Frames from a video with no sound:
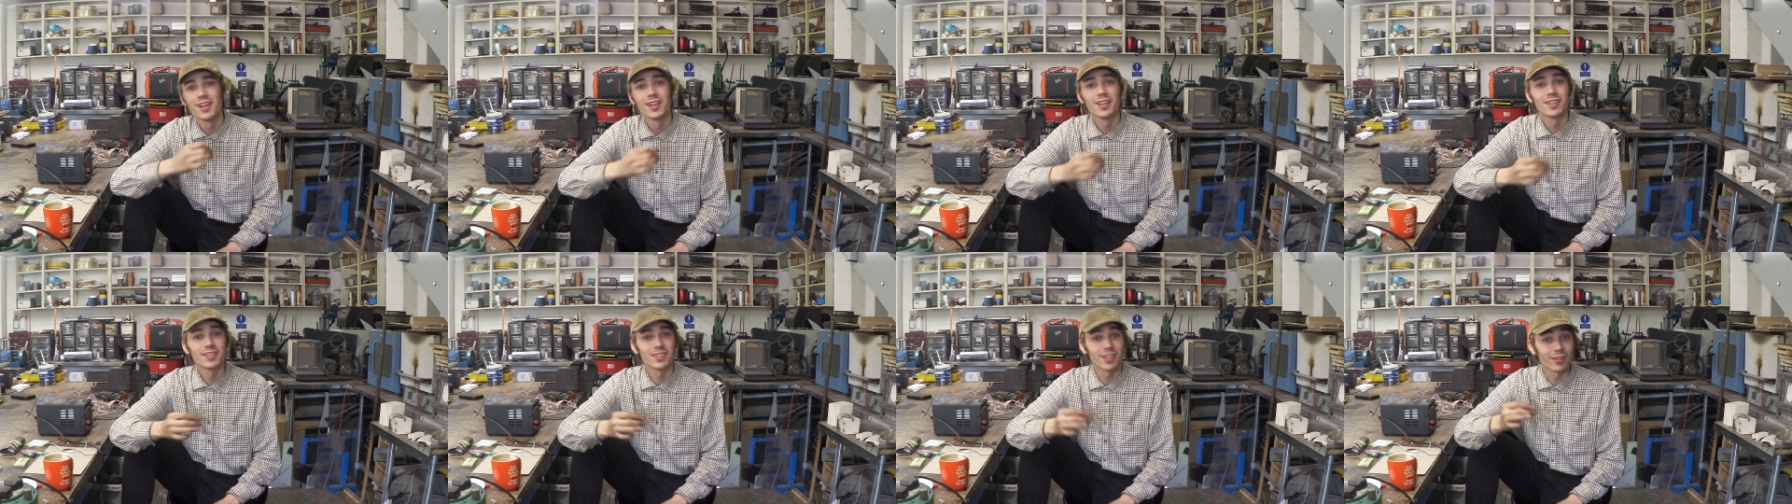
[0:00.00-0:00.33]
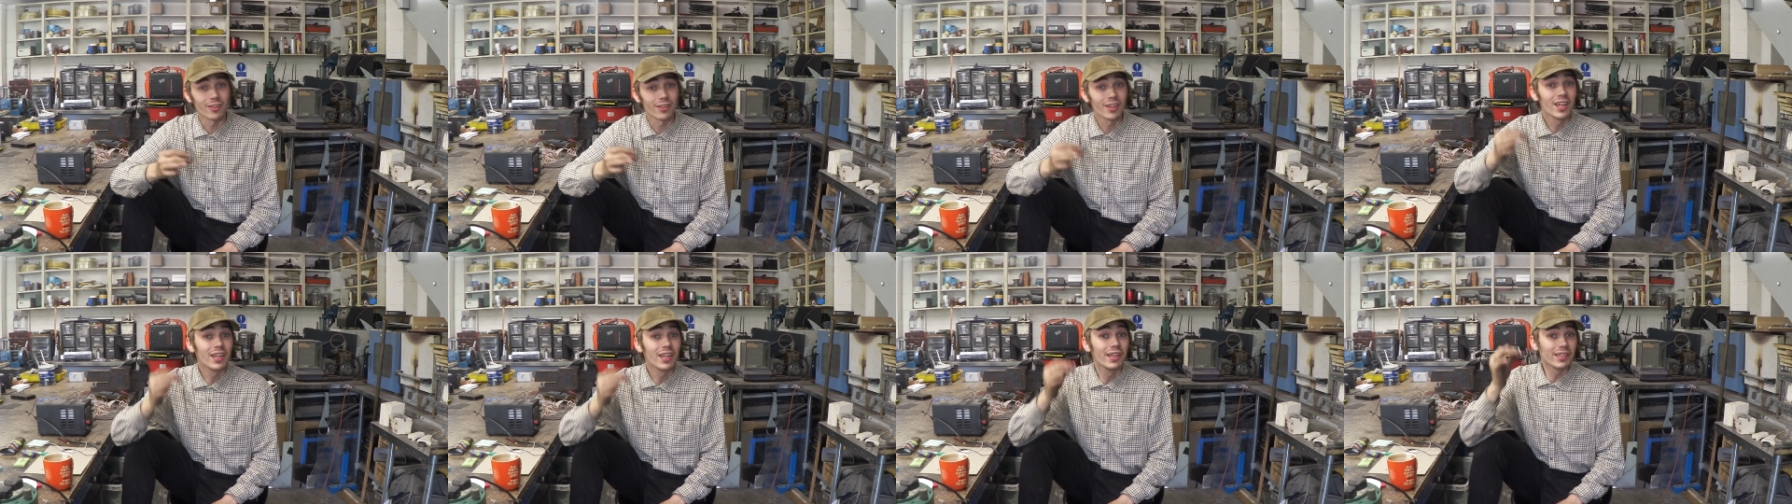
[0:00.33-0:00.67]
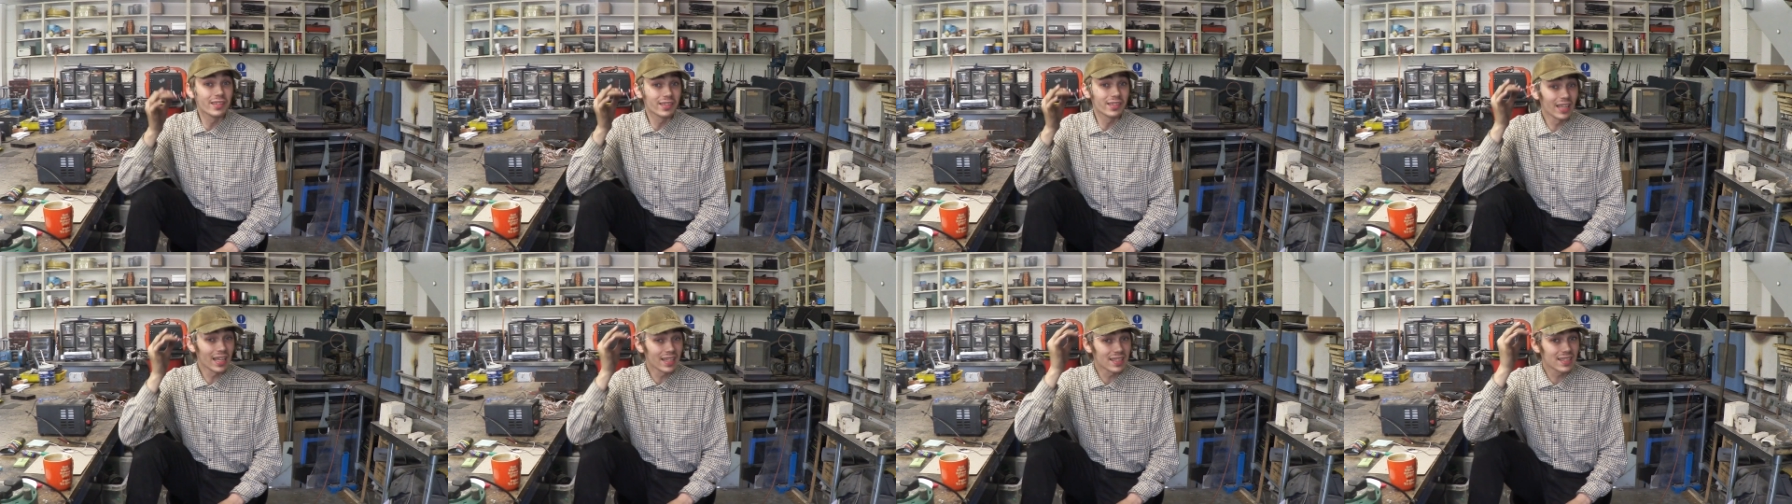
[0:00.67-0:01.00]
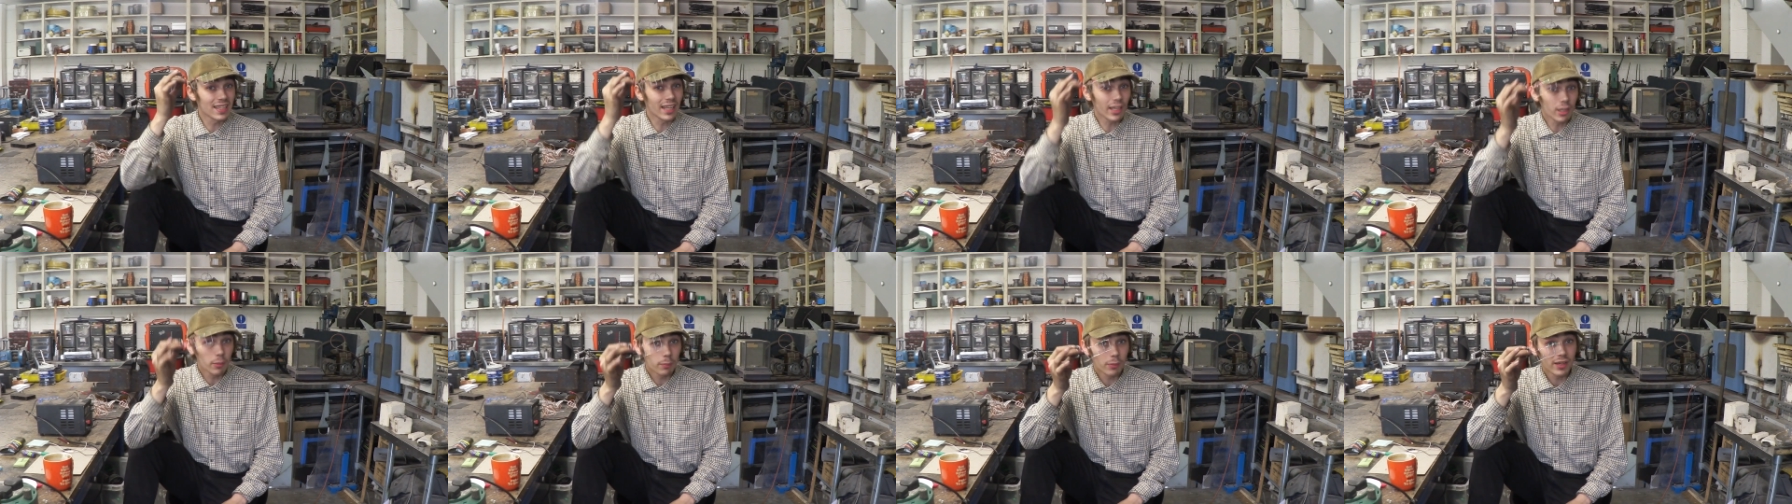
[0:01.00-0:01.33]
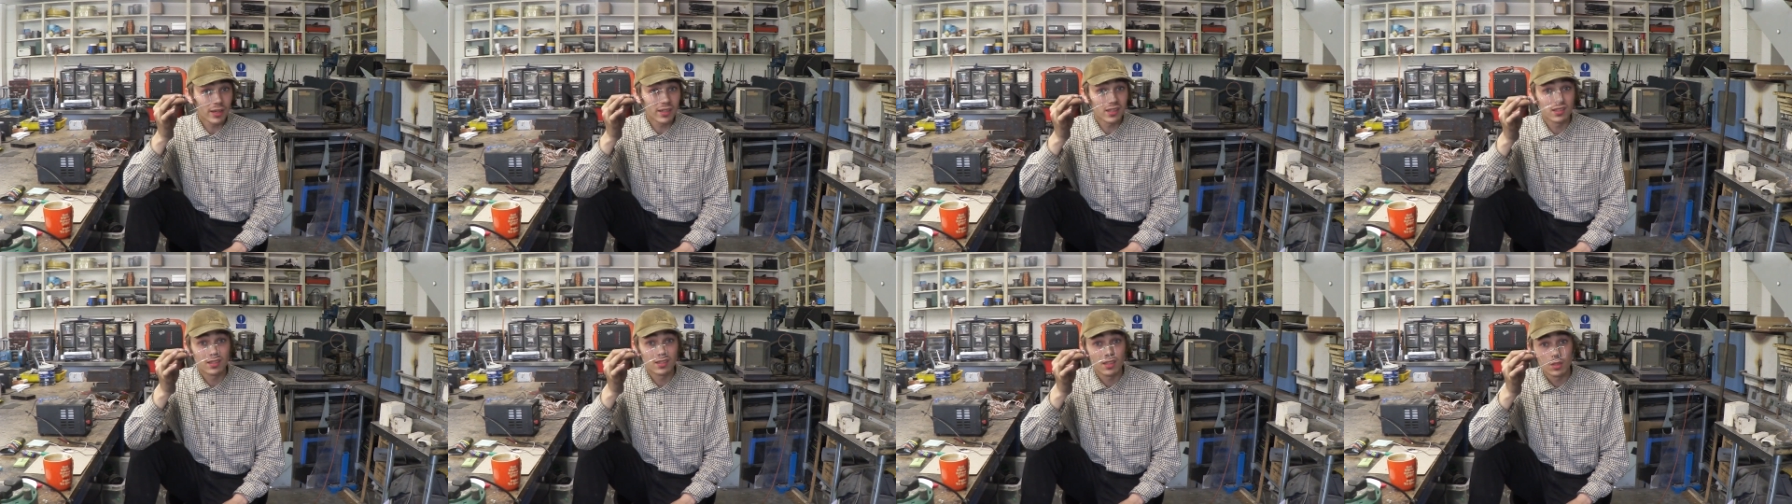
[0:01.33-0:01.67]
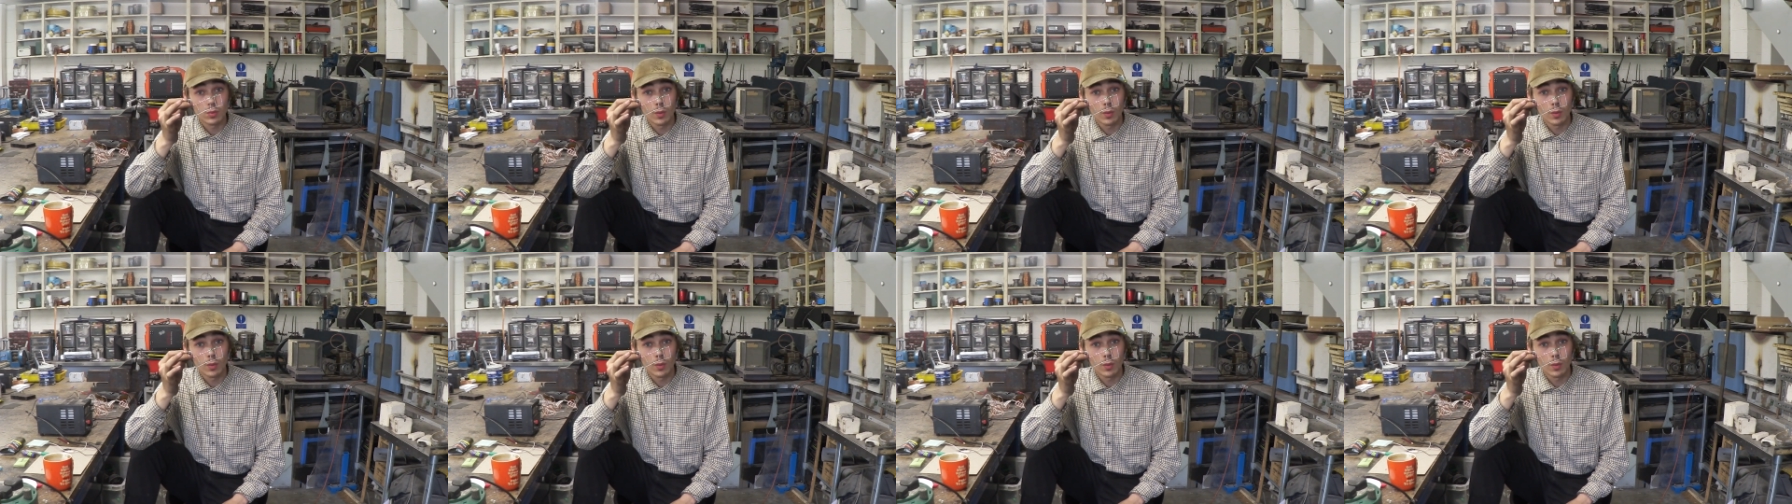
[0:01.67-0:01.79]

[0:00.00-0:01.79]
So let's calibrate this to